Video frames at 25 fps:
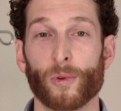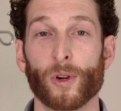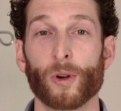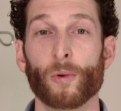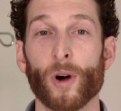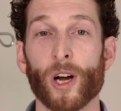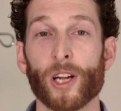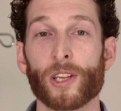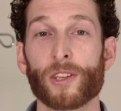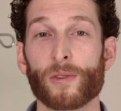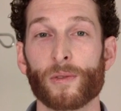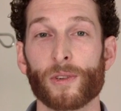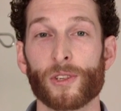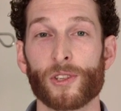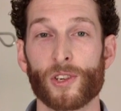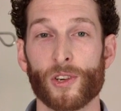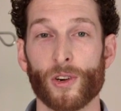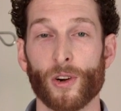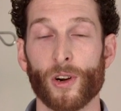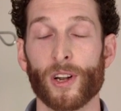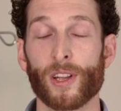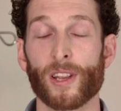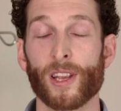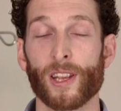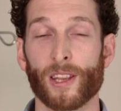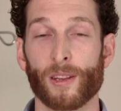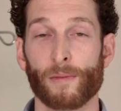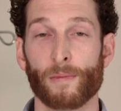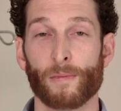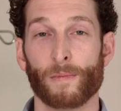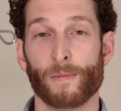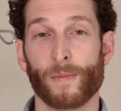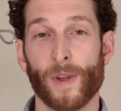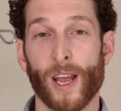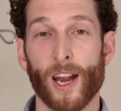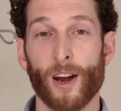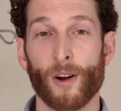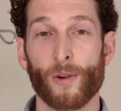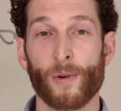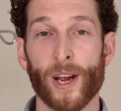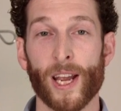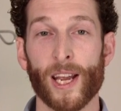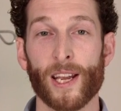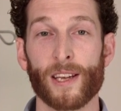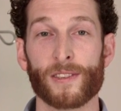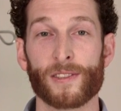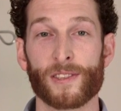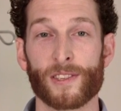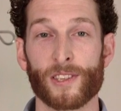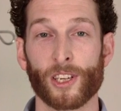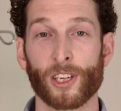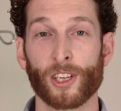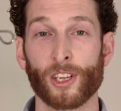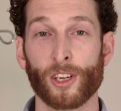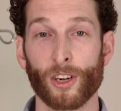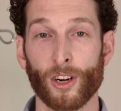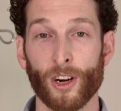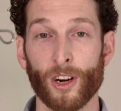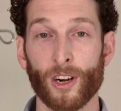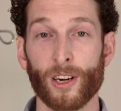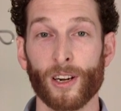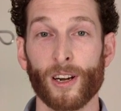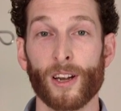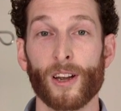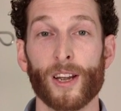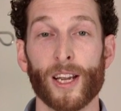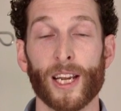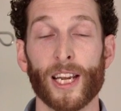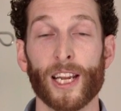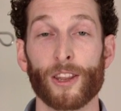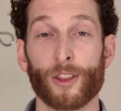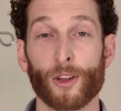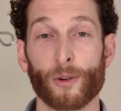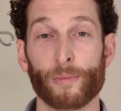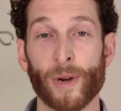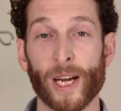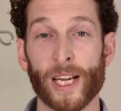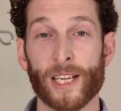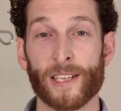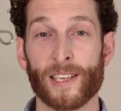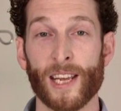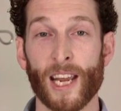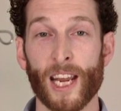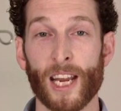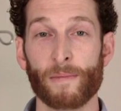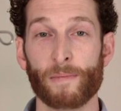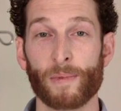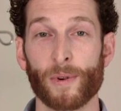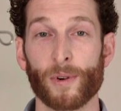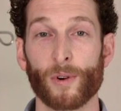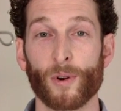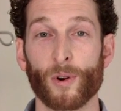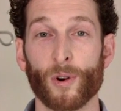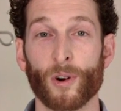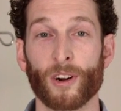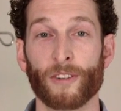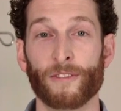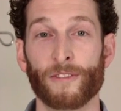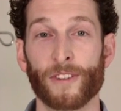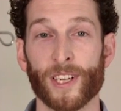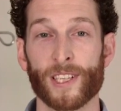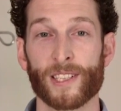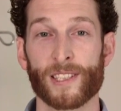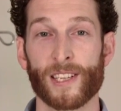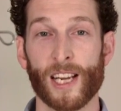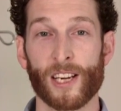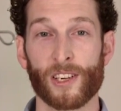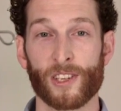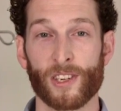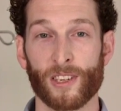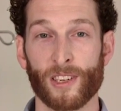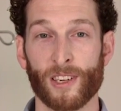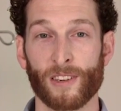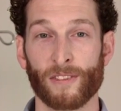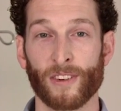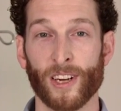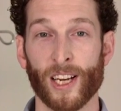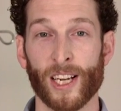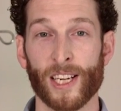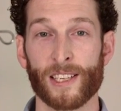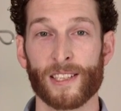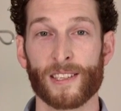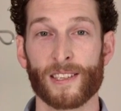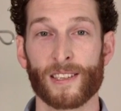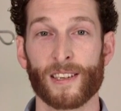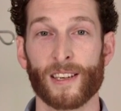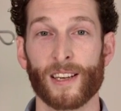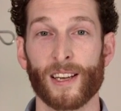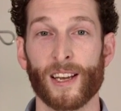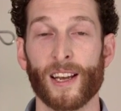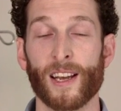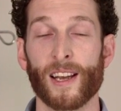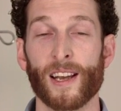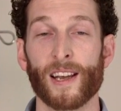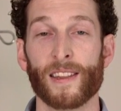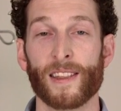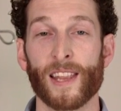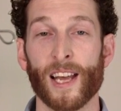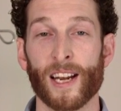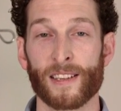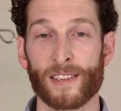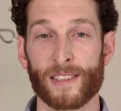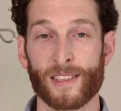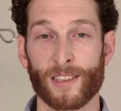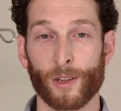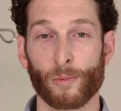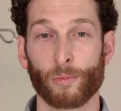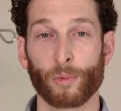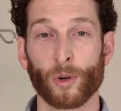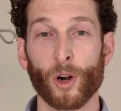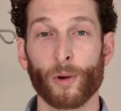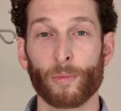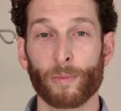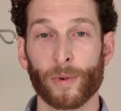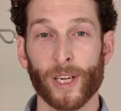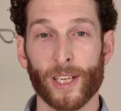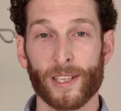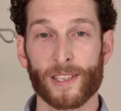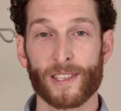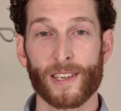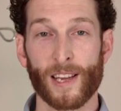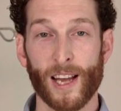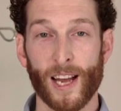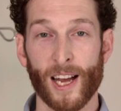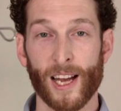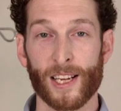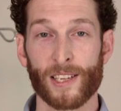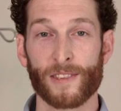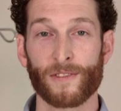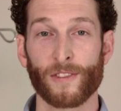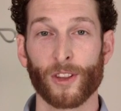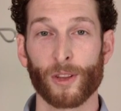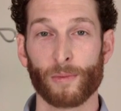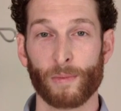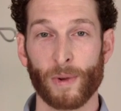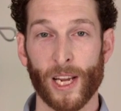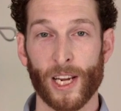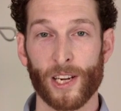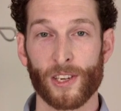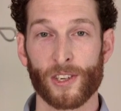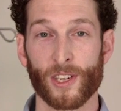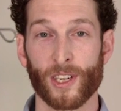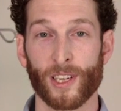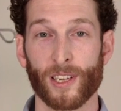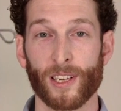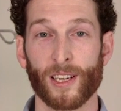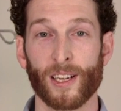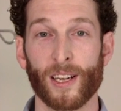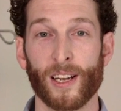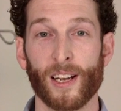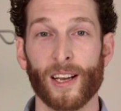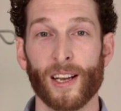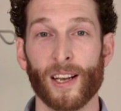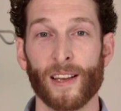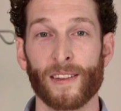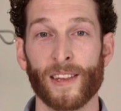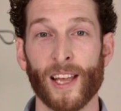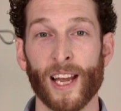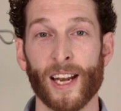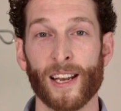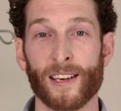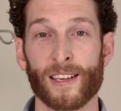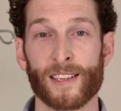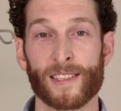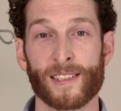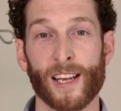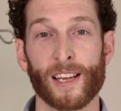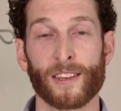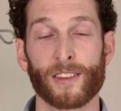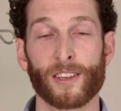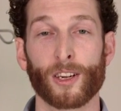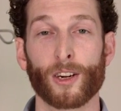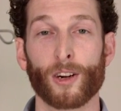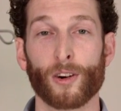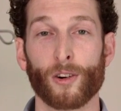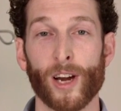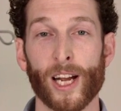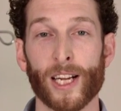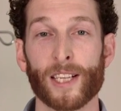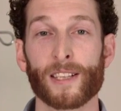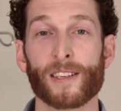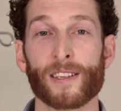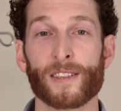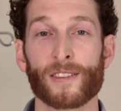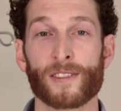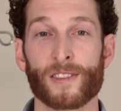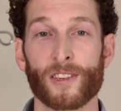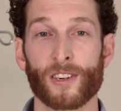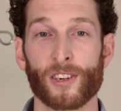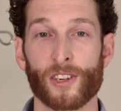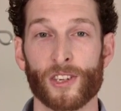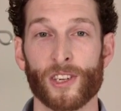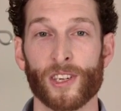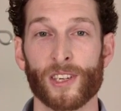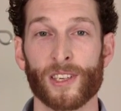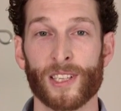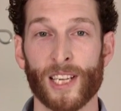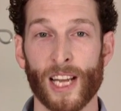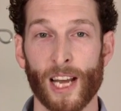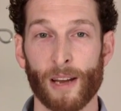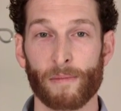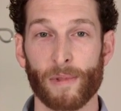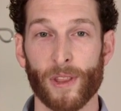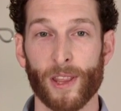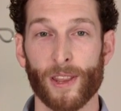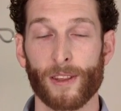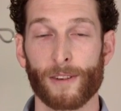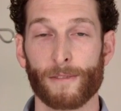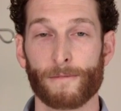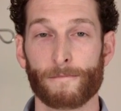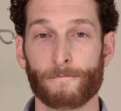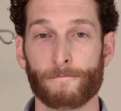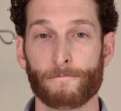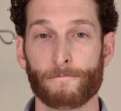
We want to ensure that the airway is secure either by tape or a fixation device that is the appropriate size for the patient and that it is at the correct insertion depth.